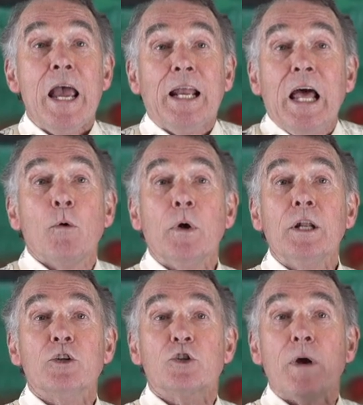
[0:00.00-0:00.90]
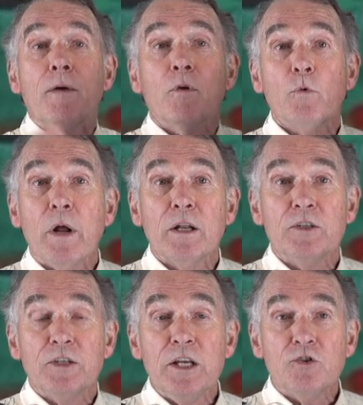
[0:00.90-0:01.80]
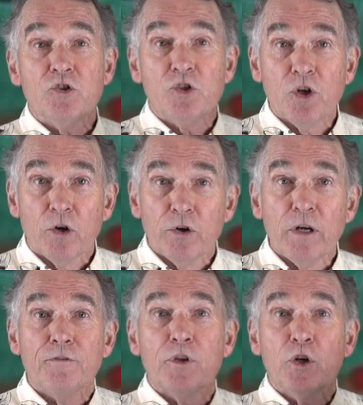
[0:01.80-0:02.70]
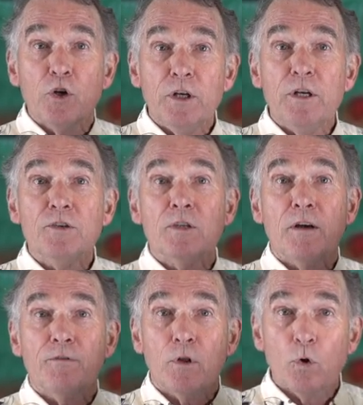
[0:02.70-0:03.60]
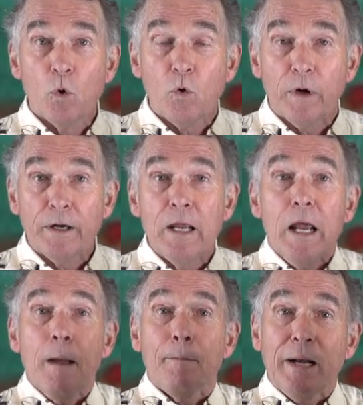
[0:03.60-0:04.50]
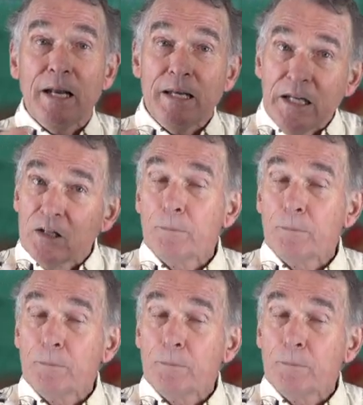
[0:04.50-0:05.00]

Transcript: And I wanted to travel around and teach children of the goodness of the Lord, but I needed the